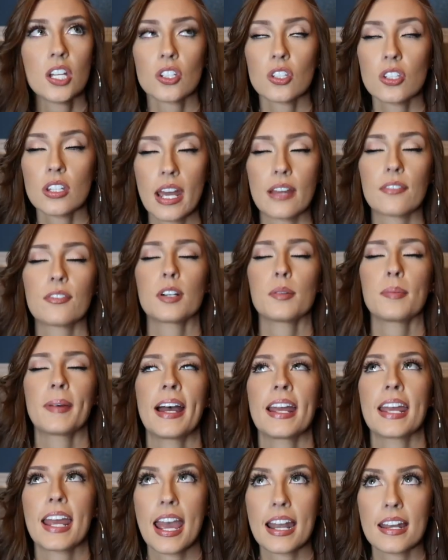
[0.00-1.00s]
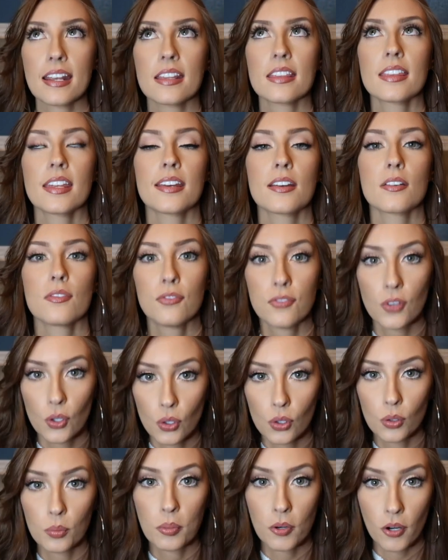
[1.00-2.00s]
never buy anything
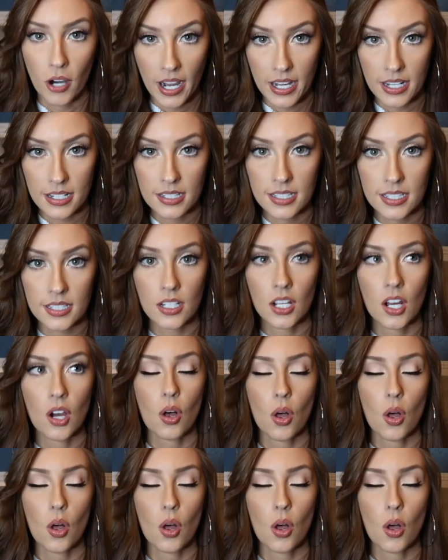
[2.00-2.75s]
full price.